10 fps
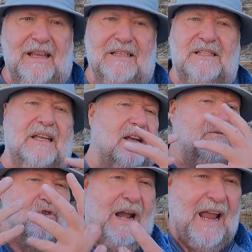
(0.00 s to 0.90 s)
instead
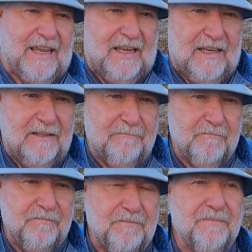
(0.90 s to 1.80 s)
of dragging it,
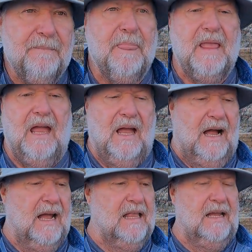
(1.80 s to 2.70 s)

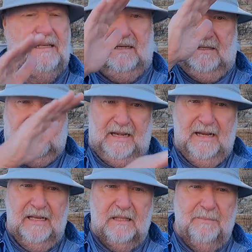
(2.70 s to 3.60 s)
I like to let
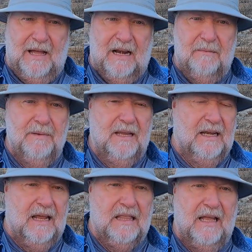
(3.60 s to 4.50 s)
it hit the bottom,
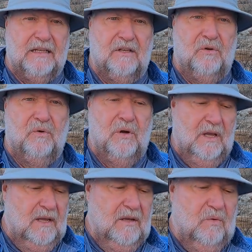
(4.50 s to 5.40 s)
and I like to do
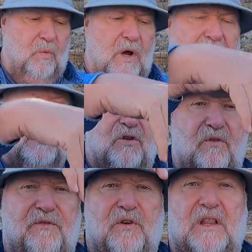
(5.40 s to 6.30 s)
1 to
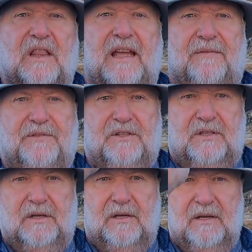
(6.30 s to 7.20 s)
2 foot
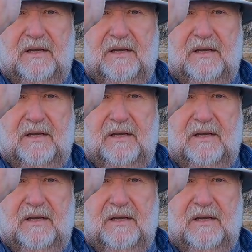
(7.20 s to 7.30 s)
lifts.